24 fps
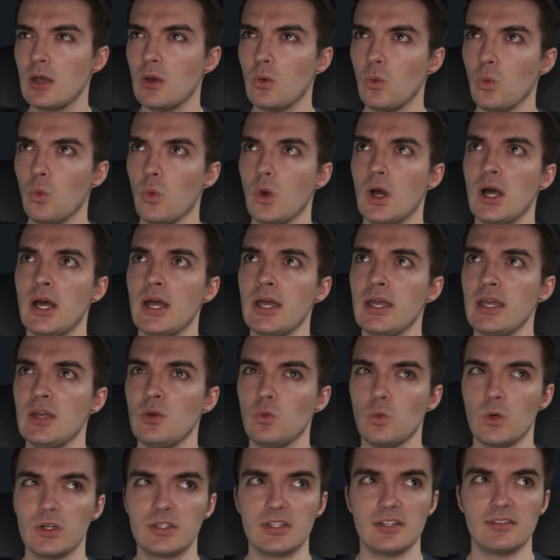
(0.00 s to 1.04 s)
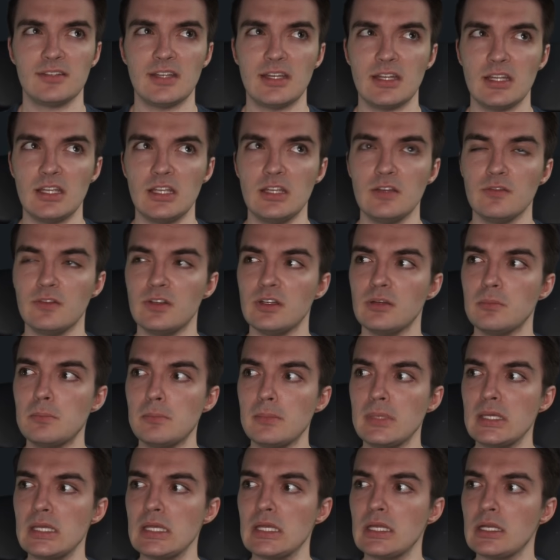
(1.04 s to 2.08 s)
Why and what does that even
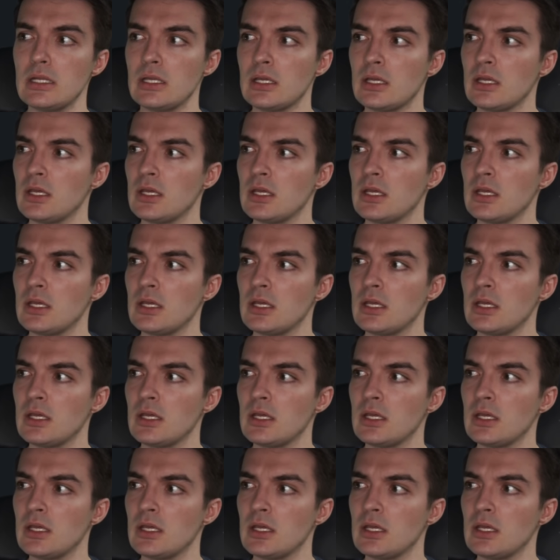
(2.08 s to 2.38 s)
mean?